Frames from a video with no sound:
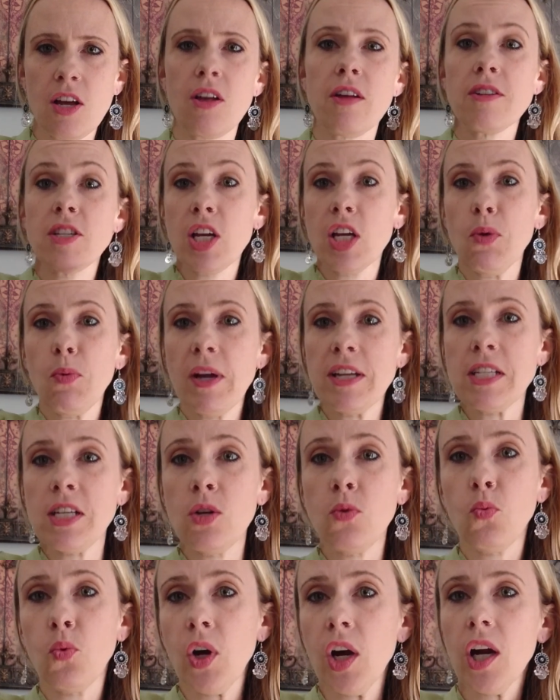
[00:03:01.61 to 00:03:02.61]
I'll tell you why it
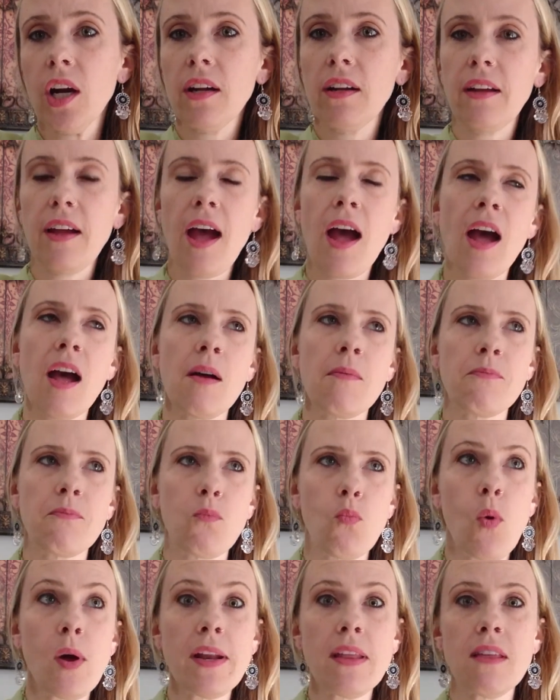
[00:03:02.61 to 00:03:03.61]
didn't work.
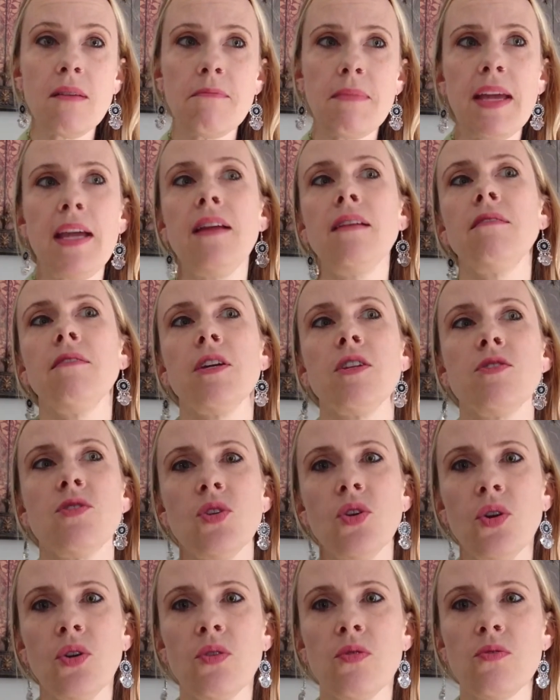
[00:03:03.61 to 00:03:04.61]
One of the main
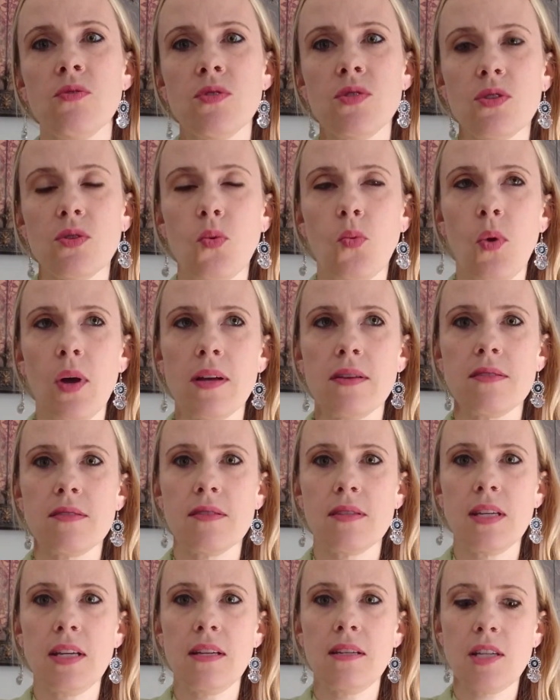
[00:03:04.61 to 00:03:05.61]
concerns was
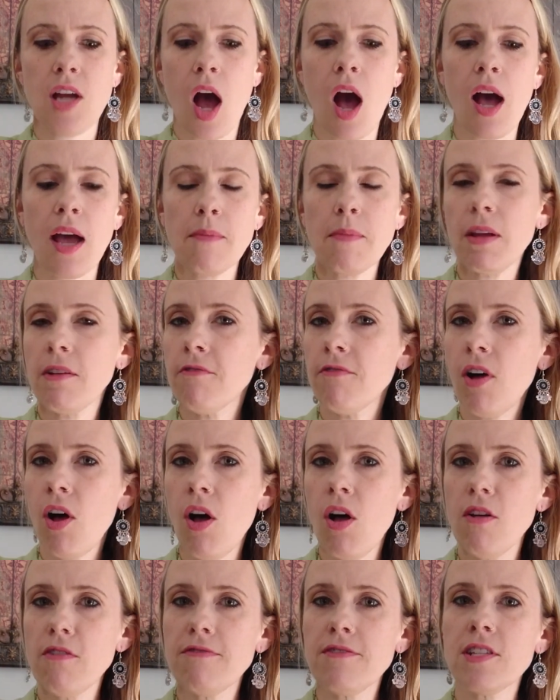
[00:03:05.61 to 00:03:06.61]
the time
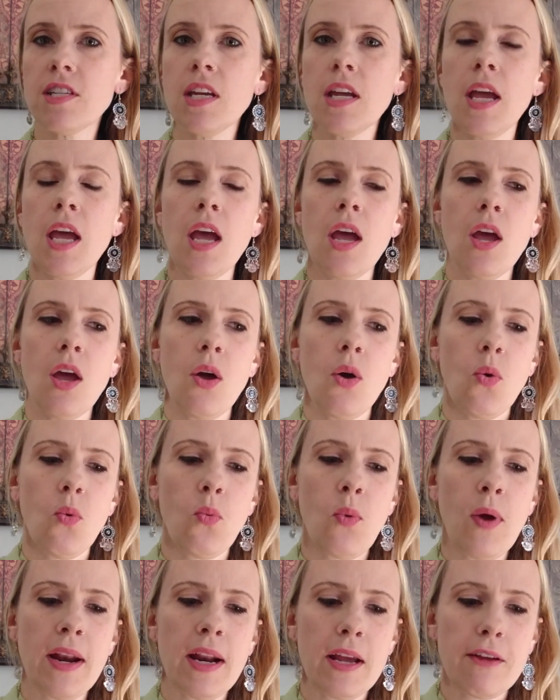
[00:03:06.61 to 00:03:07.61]
involved.
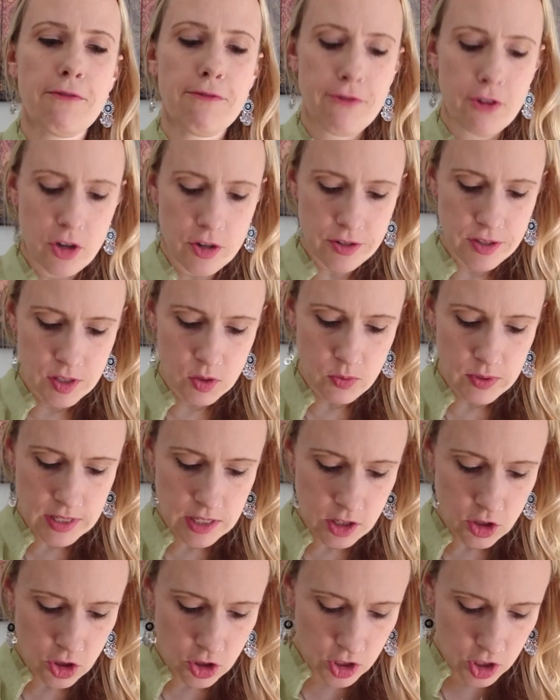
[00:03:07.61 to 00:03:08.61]
When I first was
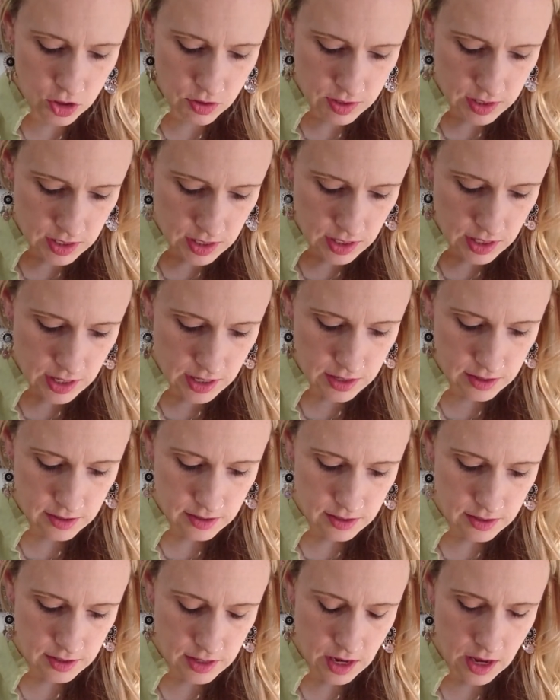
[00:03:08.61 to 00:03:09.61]
introduced to
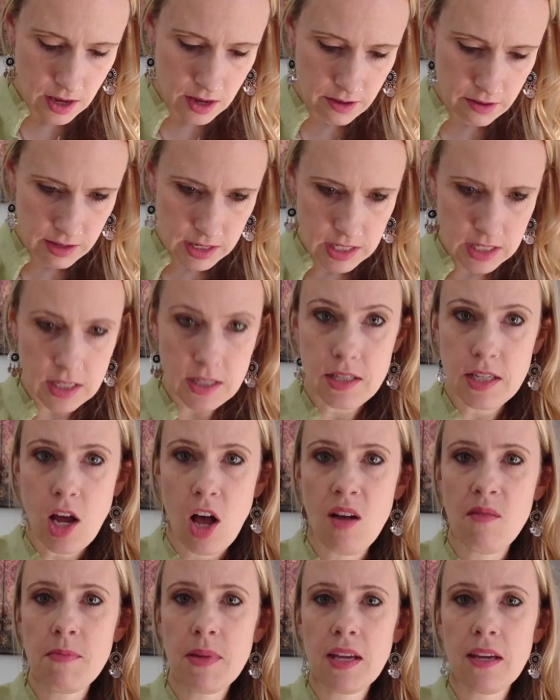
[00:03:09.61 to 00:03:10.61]
this, they did
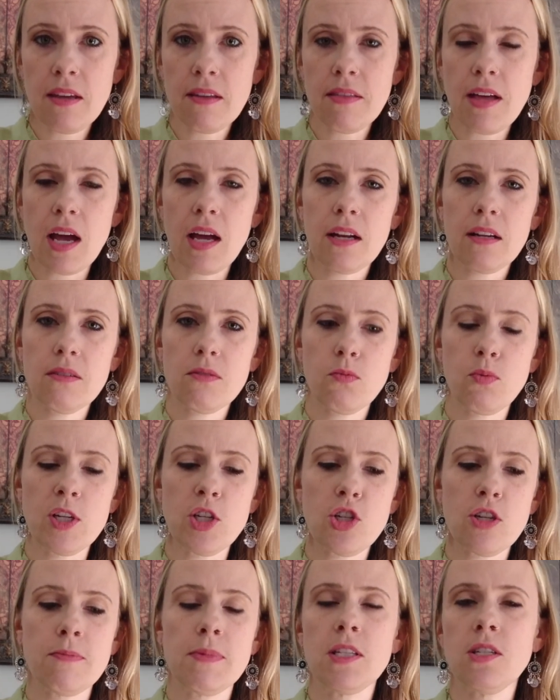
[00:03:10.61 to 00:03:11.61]
tell me that we
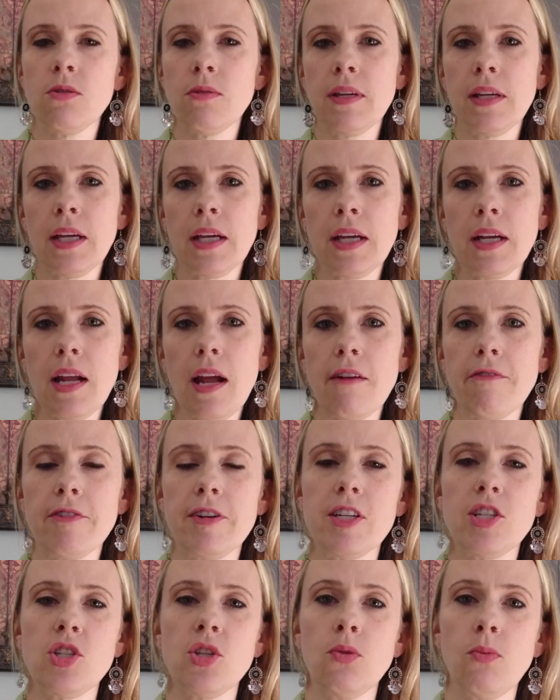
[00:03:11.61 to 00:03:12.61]
should be doing it
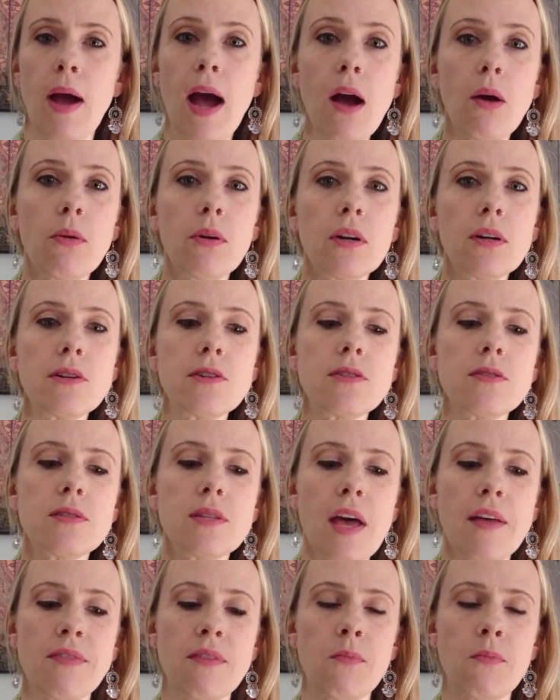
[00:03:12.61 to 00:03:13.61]
every 2 hours
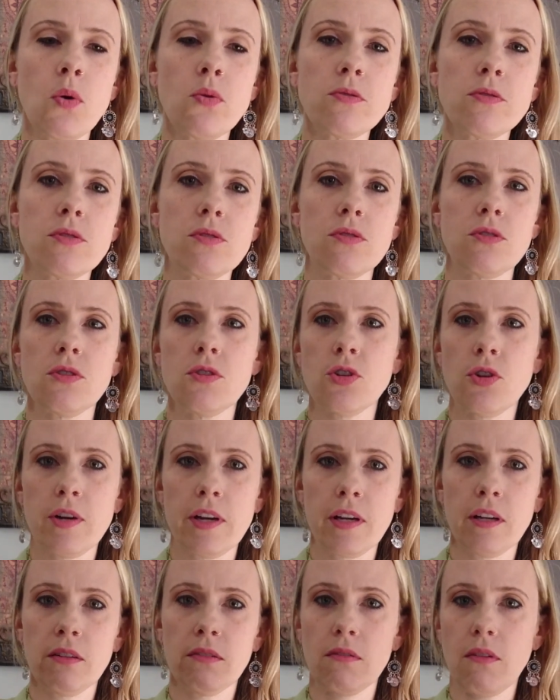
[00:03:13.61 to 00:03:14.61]
at the most
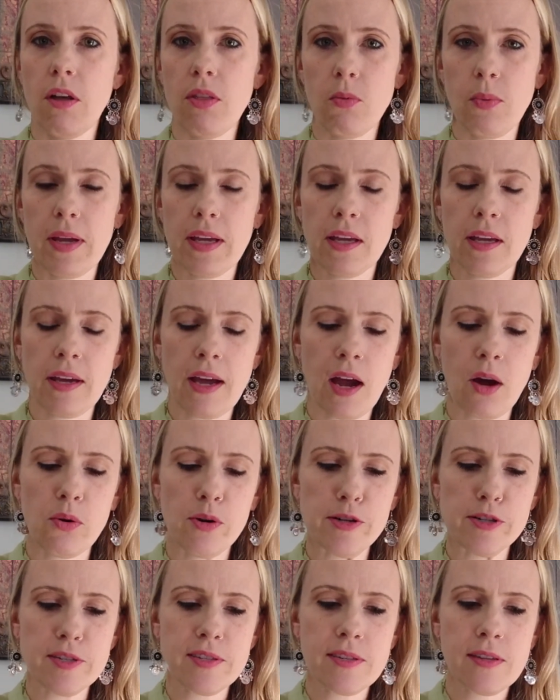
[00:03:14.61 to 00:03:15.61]
during all the waking
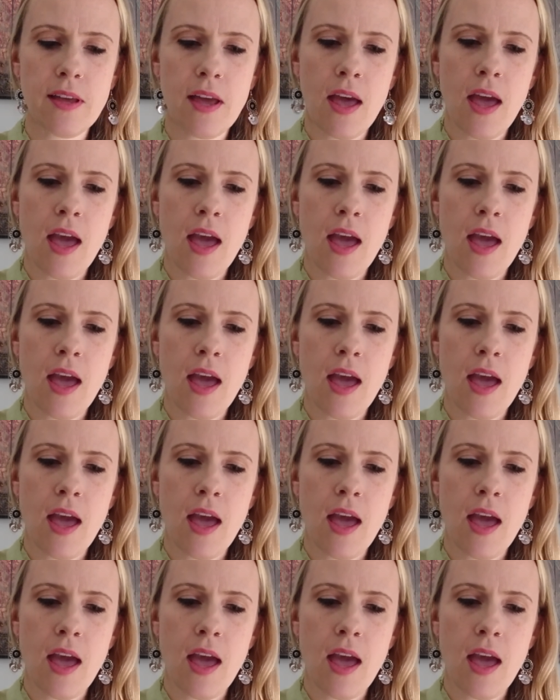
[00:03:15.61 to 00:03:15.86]
hours.